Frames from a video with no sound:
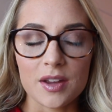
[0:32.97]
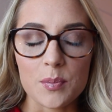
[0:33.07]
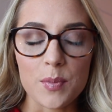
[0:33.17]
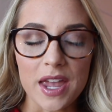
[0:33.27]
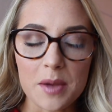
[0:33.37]

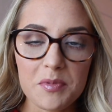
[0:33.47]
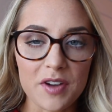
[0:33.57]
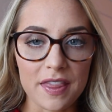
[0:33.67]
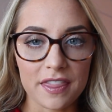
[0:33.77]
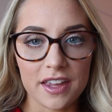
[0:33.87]
makeup
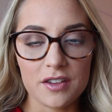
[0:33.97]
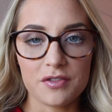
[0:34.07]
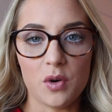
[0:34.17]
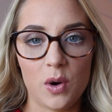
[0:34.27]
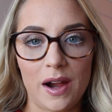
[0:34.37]
friendly
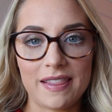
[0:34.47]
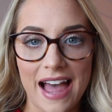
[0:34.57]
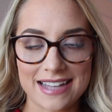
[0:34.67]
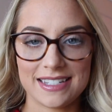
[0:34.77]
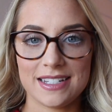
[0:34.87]
for
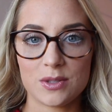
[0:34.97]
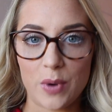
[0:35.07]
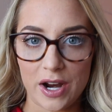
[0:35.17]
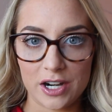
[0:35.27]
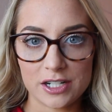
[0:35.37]
glasses
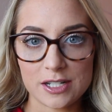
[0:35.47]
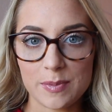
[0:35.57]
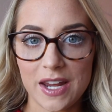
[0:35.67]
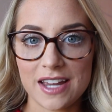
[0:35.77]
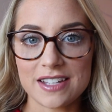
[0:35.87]
wearers
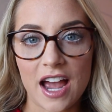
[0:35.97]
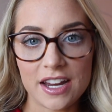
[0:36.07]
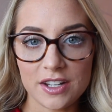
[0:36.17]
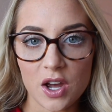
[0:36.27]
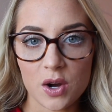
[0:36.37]
because I
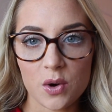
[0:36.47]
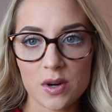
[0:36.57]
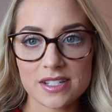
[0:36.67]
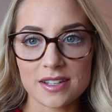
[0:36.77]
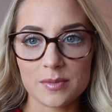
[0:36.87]

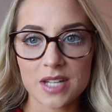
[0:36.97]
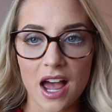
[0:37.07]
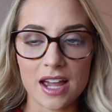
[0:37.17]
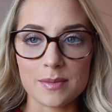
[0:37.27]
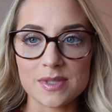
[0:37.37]
know
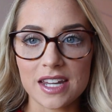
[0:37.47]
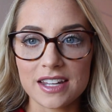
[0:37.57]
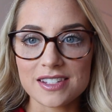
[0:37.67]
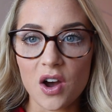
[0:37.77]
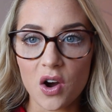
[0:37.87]
sometimes
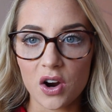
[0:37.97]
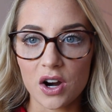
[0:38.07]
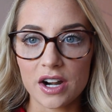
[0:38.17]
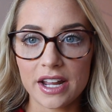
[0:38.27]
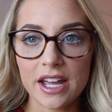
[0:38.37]
it's
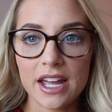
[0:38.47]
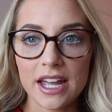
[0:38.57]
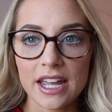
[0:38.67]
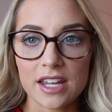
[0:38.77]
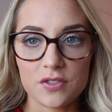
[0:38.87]
hard
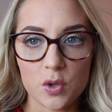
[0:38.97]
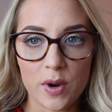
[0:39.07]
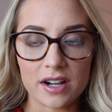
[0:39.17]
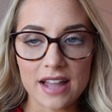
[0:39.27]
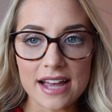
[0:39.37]
if you
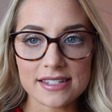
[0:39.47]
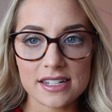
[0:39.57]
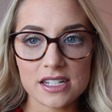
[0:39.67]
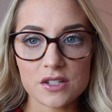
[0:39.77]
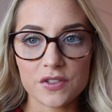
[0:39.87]
wear
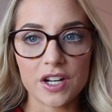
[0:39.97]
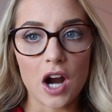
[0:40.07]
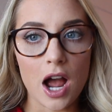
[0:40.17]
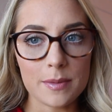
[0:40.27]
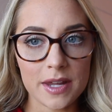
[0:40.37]
glasses for
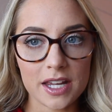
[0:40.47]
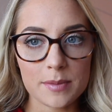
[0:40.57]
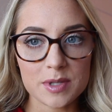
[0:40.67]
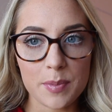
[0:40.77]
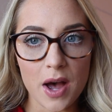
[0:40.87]
your eye
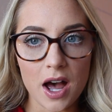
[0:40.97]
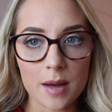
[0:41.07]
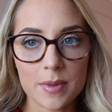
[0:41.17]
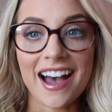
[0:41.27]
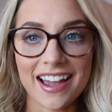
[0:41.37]
makeup to
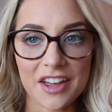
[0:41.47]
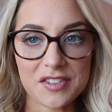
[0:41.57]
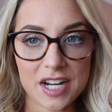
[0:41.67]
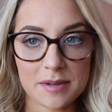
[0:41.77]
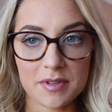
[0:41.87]
pop. I have
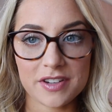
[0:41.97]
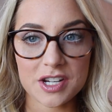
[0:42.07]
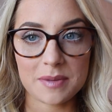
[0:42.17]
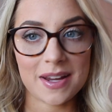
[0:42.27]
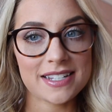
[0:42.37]
terrible
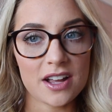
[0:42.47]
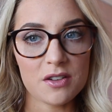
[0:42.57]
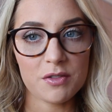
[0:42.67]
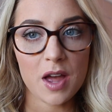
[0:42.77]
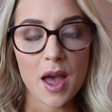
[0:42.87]
vision
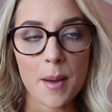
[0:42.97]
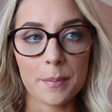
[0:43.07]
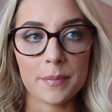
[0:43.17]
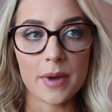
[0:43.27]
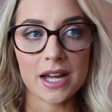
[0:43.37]
myself,
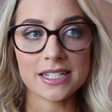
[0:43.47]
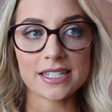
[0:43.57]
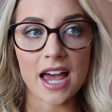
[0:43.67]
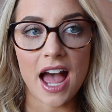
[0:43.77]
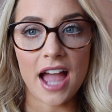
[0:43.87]

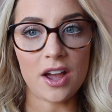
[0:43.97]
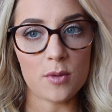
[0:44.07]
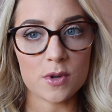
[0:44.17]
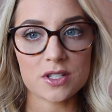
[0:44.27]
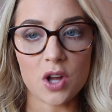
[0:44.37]
but I
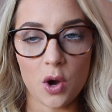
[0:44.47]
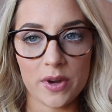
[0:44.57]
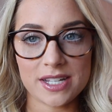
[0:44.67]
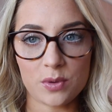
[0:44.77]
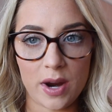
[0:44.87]
almost
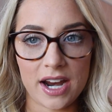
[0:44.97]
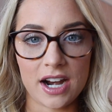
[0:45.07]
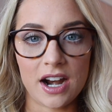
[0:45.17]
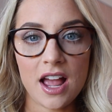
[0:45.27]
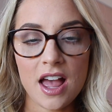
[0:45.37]
always wear